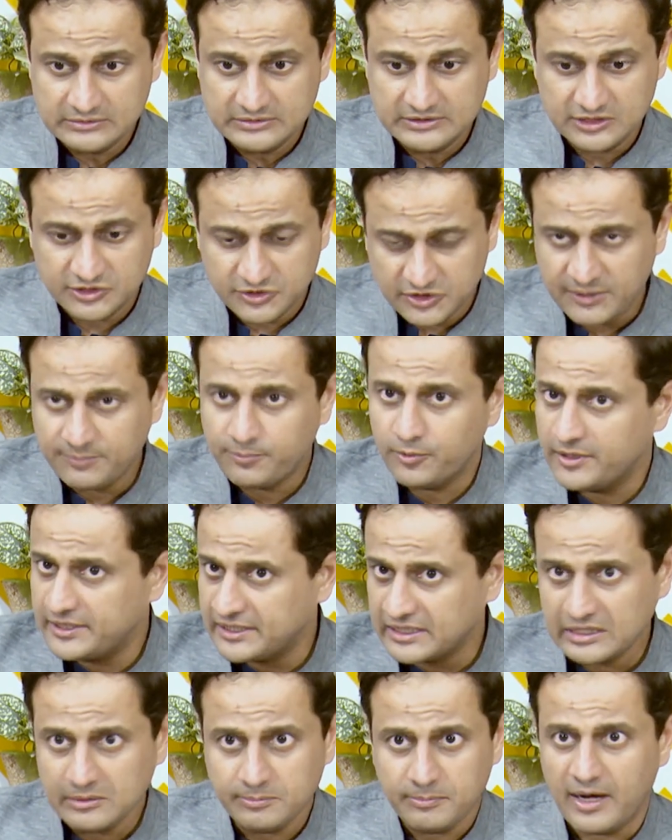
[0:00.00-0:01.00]
the three
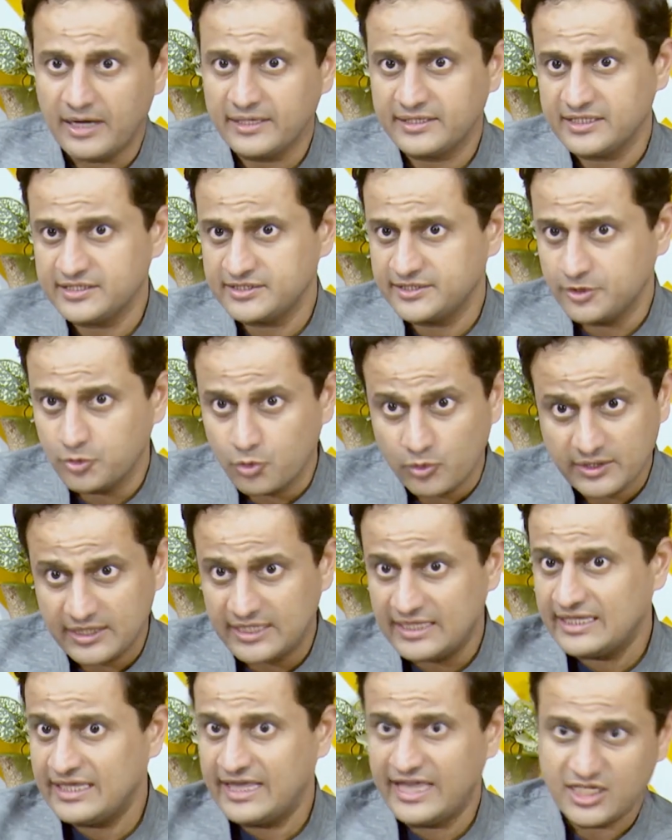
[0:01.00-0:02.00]
political parties, they don't
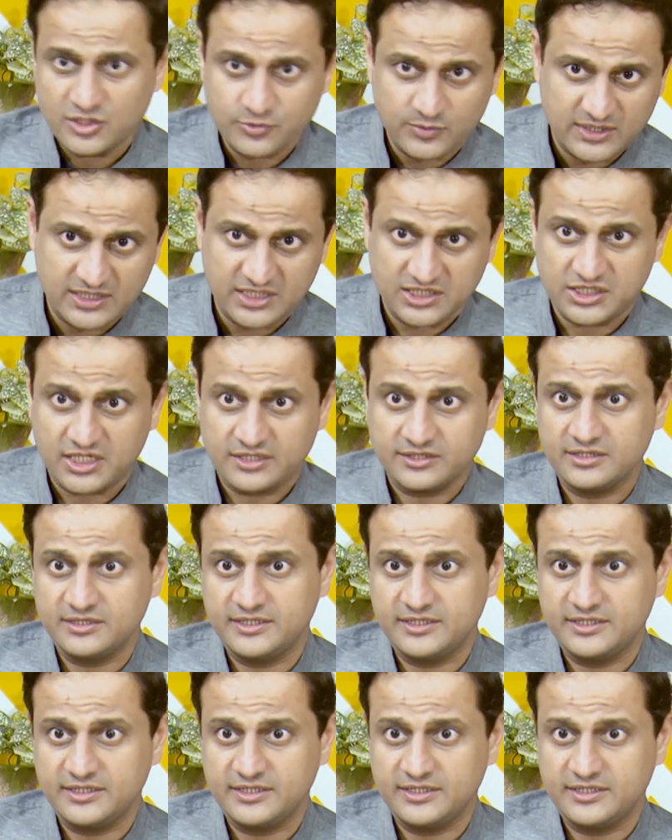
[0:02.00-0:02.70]
engage with each other,